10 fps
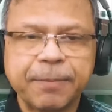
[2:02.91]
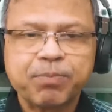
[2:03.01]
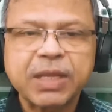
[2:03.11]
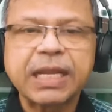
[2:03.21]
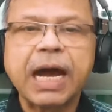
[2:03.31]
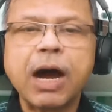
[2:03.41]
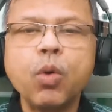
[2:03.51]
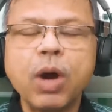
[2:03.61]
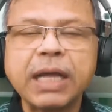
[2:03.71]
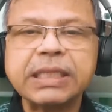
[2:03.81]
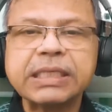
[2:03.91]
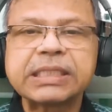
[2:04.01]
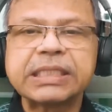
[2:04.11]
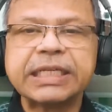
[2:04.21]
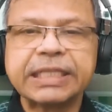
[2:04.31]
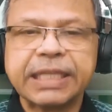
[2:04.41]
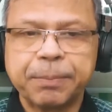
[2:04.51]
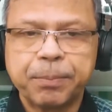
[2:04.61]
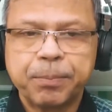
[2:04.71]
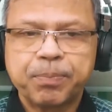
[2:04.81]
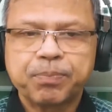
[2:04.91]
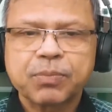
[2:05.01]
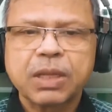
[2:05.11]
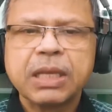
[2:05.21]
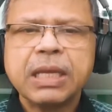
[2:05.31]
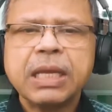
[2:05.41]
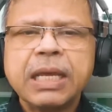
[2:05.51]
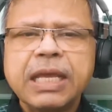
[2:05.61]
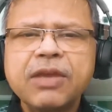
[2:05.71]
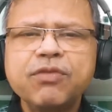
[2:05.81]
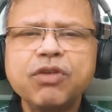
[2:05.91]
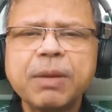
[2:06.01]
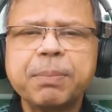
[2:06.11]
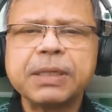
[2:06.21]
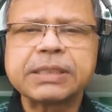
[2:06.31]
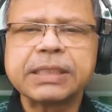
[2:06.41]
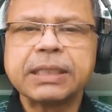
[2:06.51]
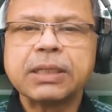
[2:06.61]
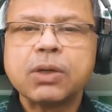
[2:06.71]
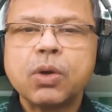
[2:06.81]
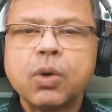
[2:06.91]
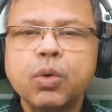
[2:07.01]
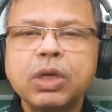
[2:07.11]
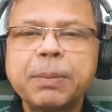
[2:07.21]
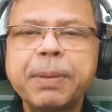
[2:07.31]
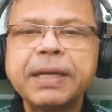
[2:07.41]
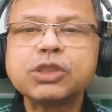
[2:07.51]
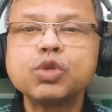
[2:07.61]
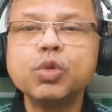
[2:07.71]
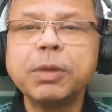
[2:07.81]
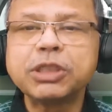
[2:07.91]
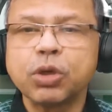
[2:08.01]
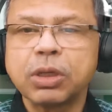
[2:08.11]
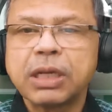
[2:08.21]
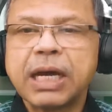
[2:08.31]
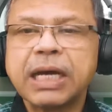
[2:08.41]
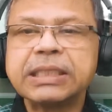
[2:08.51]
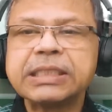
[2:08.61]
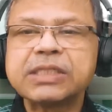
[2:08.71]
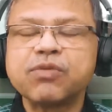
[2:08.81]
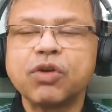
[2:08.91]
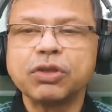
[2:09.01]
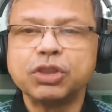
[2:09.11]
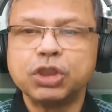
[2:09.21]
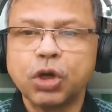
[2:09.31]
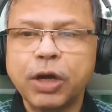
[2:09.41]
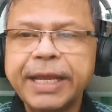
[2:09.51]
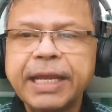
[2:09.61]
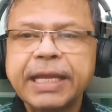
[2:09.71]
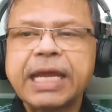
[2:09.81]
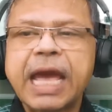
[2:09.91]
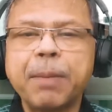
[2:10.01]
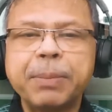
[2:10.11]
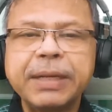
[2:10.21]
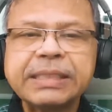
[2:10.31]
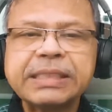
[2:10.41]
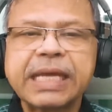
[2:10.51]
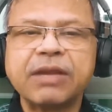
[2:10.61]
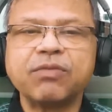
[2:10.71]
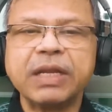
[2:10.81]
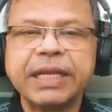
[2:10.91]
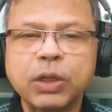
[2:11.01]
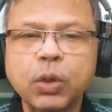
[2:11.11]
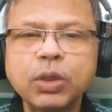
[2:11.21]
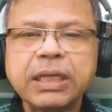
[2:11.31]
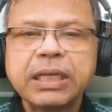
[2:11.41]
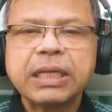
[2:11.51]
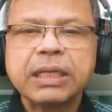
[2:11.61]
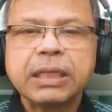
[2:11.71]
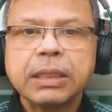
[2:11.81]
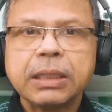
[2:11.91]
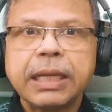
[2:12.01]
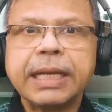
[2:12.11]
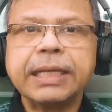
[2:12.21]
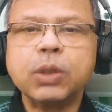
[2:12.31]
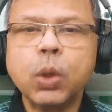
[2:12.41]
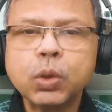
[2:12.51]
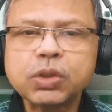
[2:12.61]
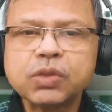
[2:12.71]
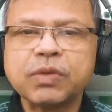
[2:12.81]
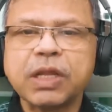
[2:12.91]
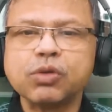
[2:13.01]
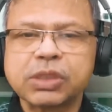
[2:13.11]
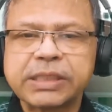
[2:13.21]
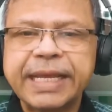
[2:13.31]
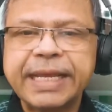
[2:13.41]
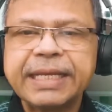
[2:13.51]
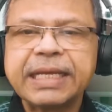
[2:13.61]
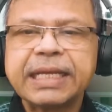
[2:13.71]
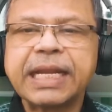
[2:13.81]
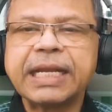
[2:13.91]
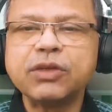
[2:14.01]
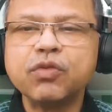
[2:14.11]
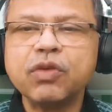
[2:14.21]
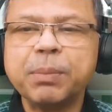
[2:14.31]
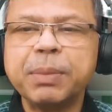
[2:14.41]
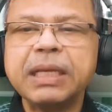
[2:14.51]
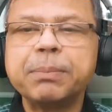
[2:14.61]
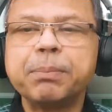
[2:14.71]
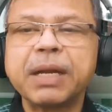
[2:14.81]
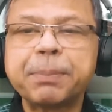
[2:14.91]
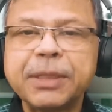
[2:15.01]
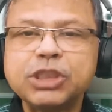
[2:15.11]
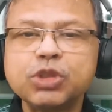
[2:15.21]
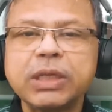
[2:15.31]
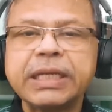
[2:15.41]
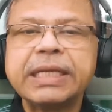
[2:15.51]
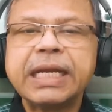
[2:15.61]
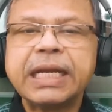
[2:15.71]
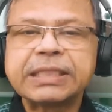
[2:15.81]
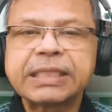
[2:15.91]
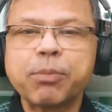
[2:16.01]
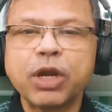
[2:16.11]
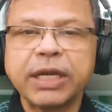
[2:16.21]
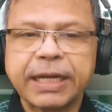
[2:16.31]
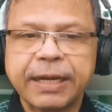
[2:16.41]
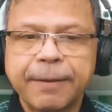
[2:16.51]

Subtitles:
and how others treat them. If you are a person who depends too much on others for your joy, happiness and feeling good, it goes without saying that you will be perpetually disappointed.